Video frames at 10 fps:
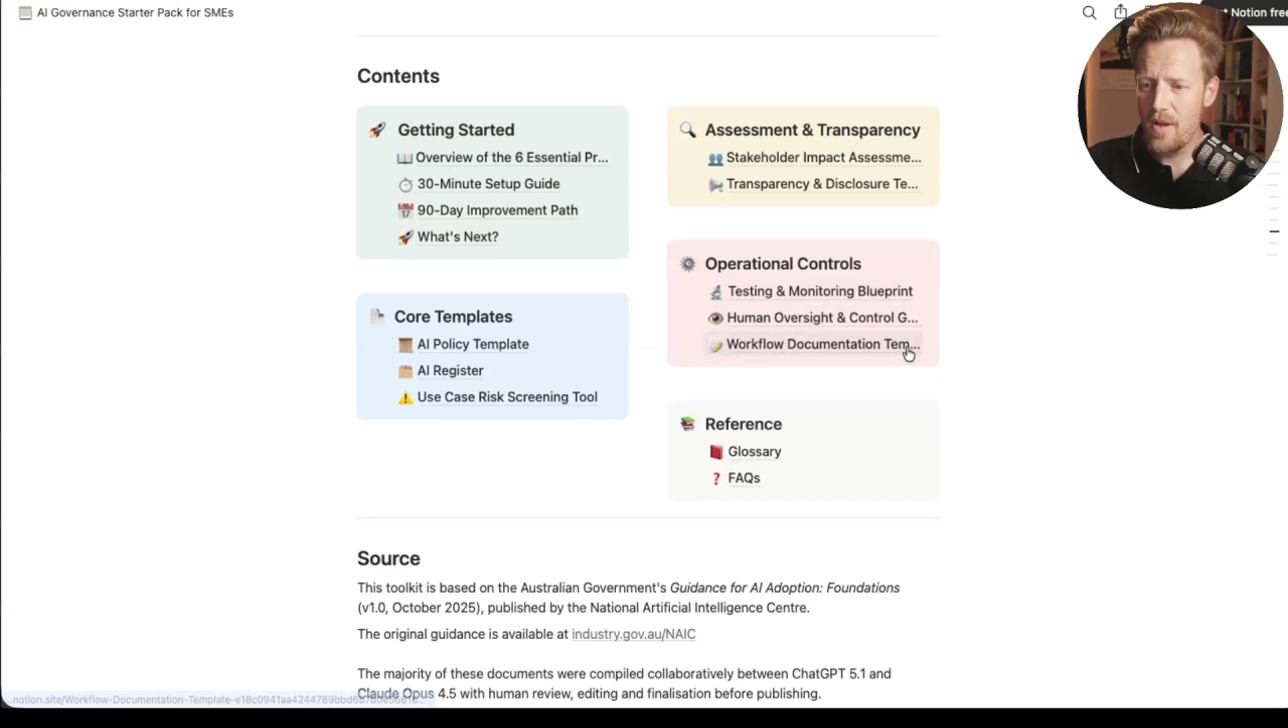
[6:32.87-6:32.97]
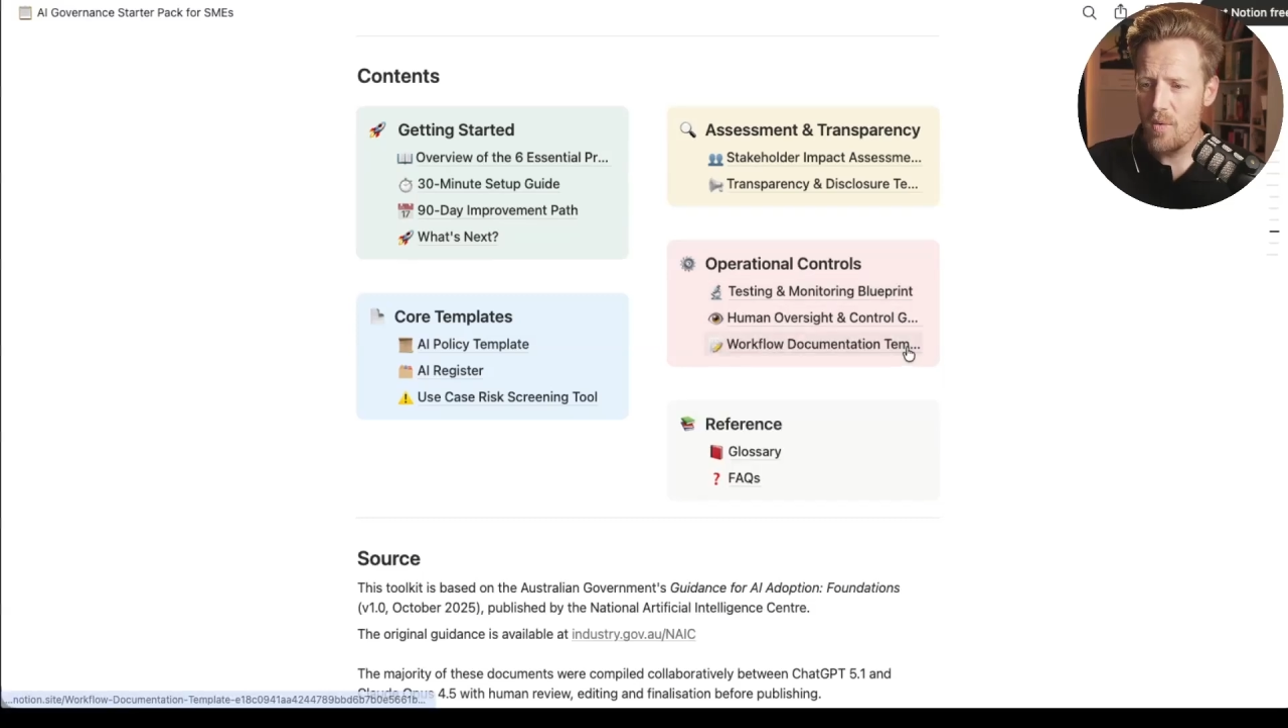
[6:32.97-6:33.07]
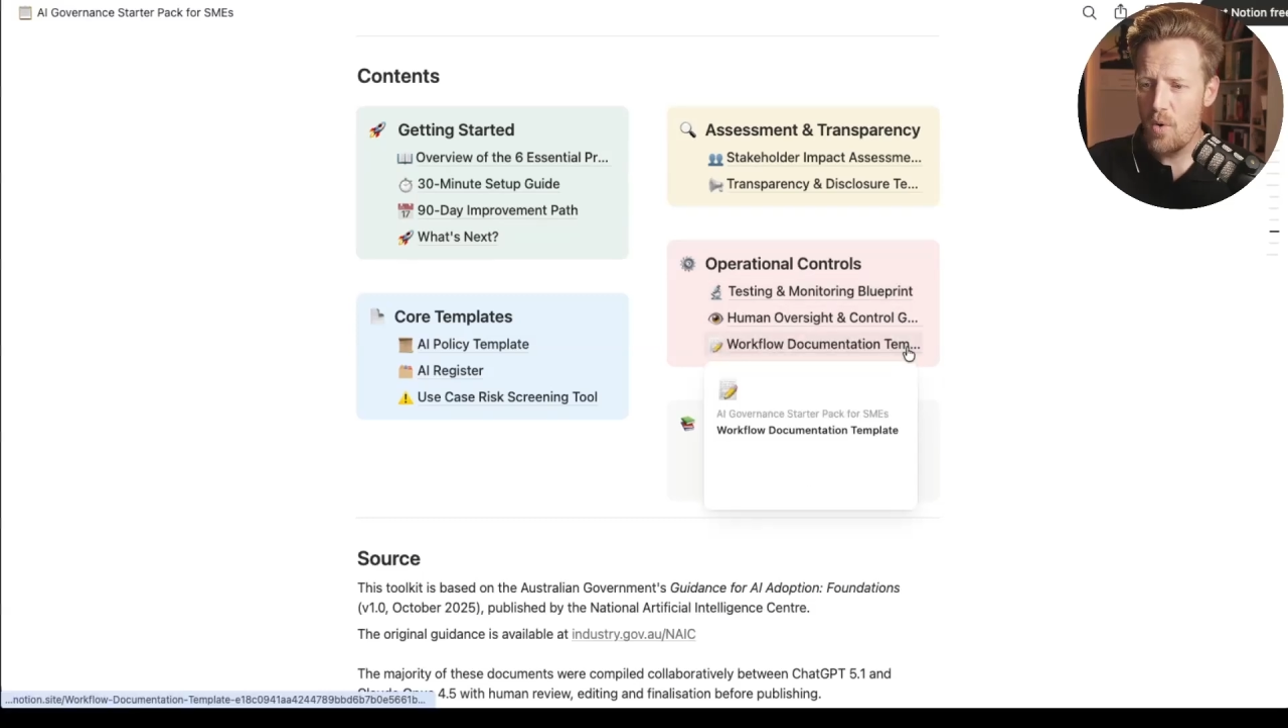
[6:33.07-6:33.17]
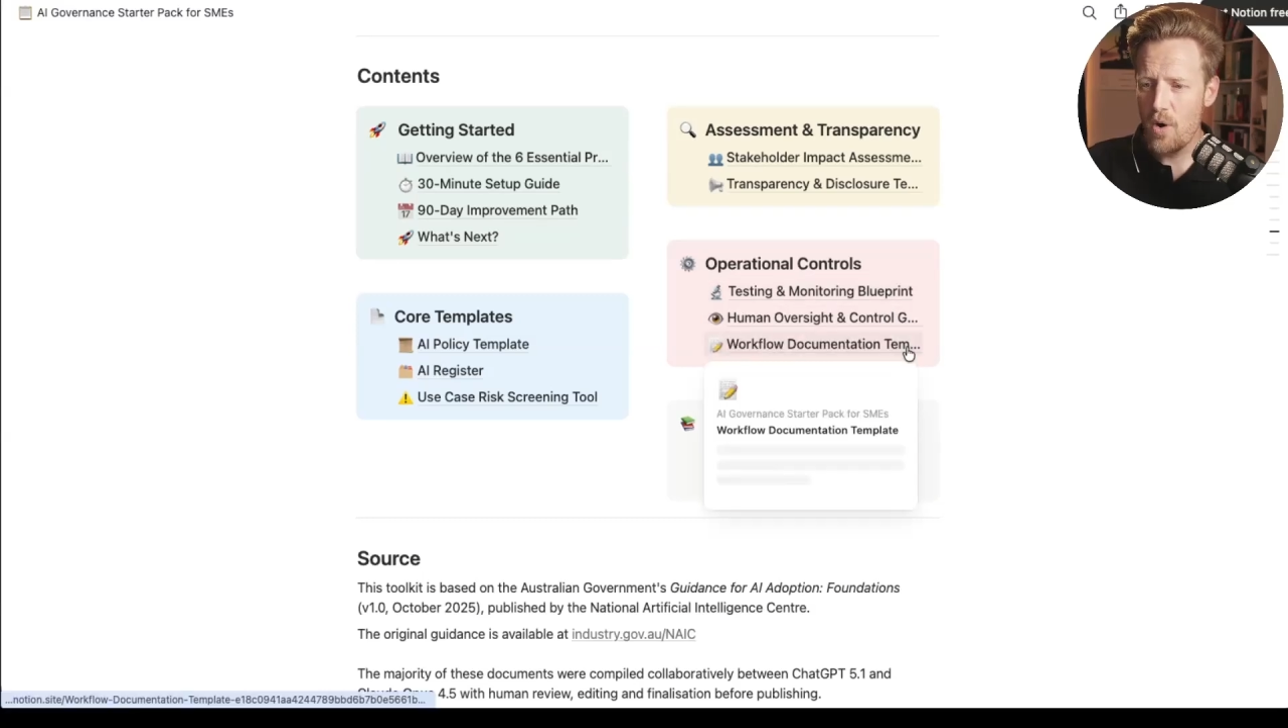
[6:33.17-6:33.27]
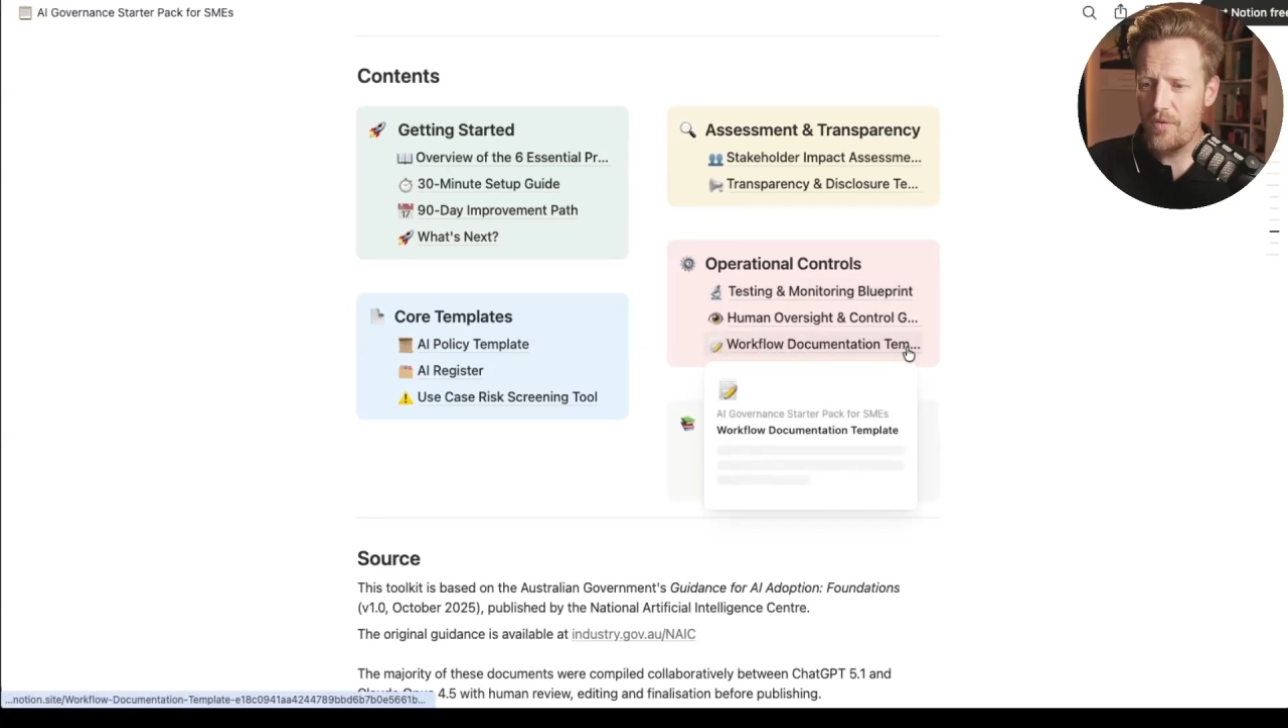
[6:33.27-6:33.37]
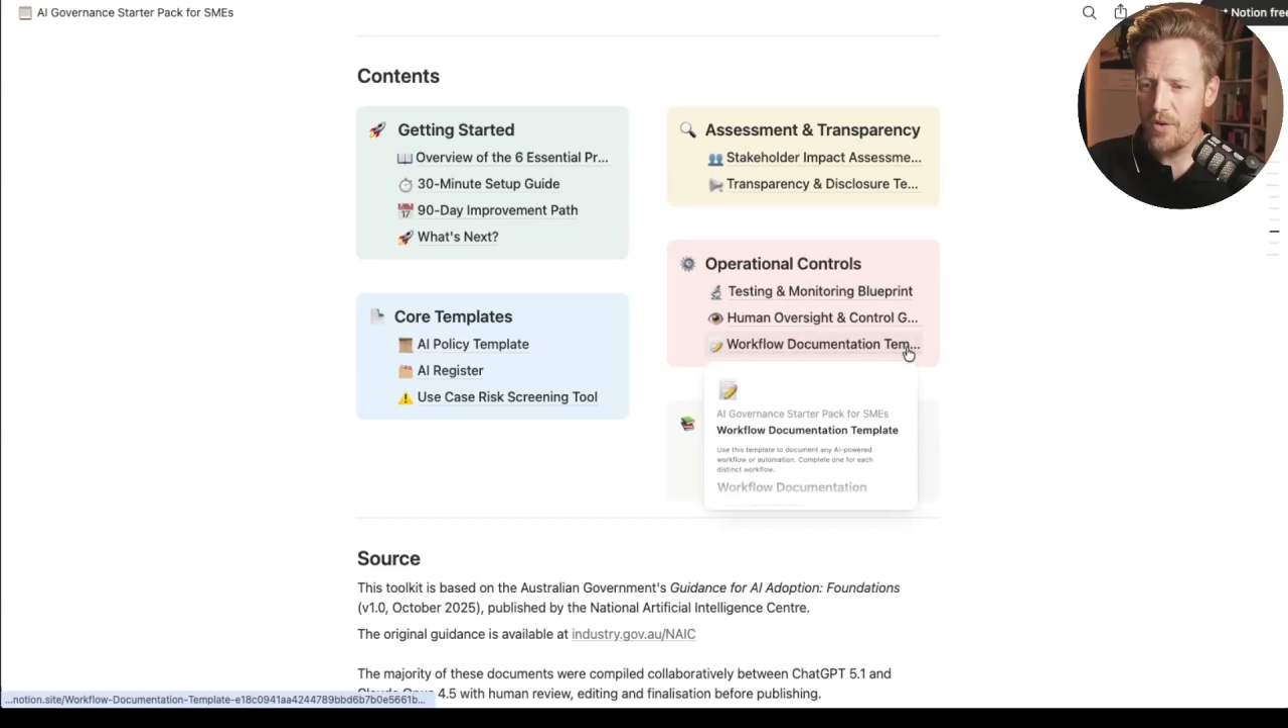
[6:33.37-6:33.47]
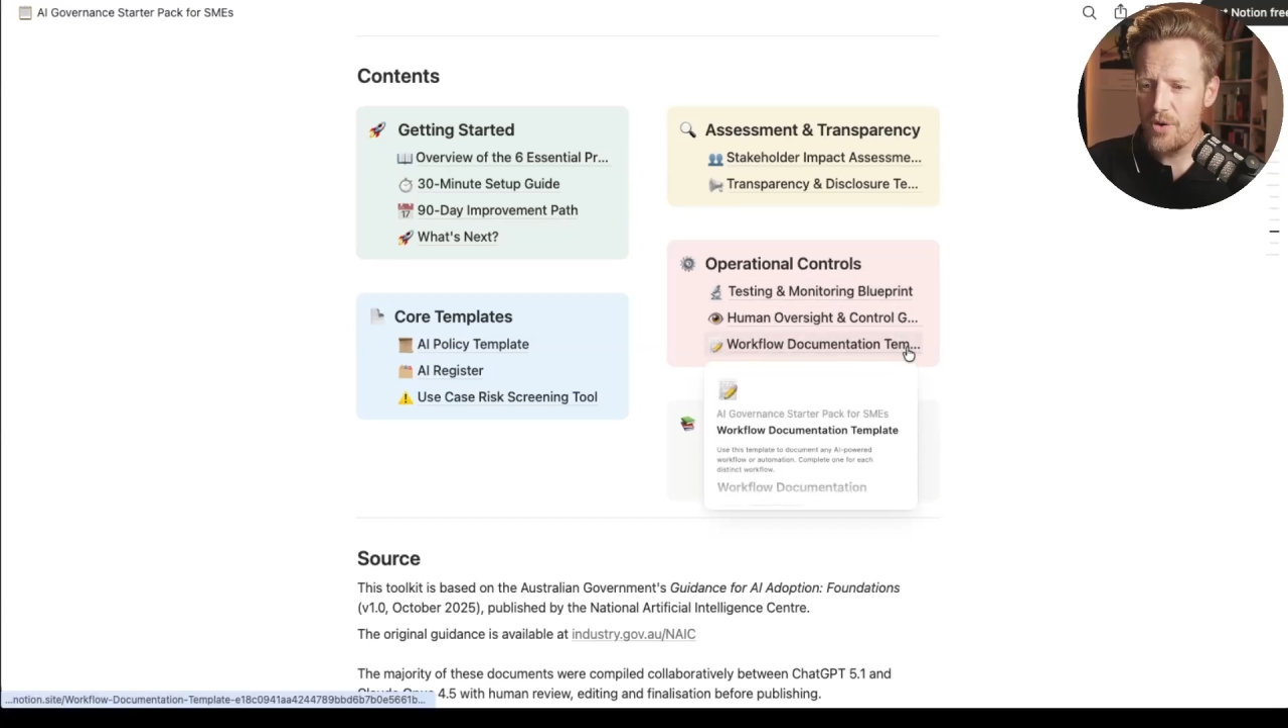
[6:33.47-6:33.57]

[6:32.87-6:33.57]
workflow